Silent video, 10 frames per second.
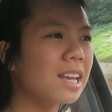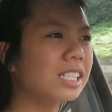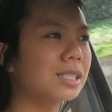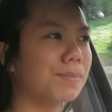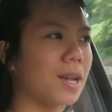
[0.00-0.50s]

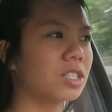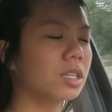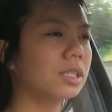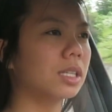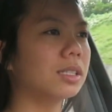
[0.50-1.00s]

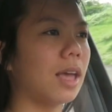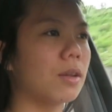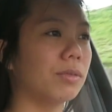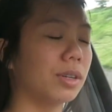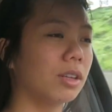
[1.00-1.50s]
especially since I
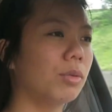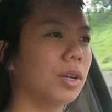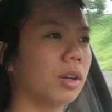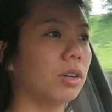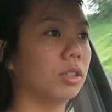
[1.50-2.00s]
really
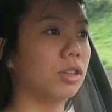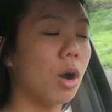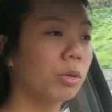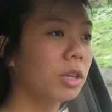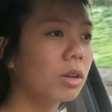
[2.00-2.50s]
want to go to
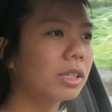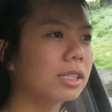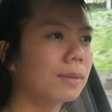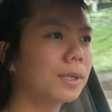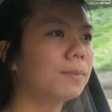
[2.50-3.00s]
Tokyo this
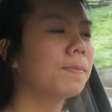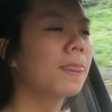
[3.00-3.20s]
summer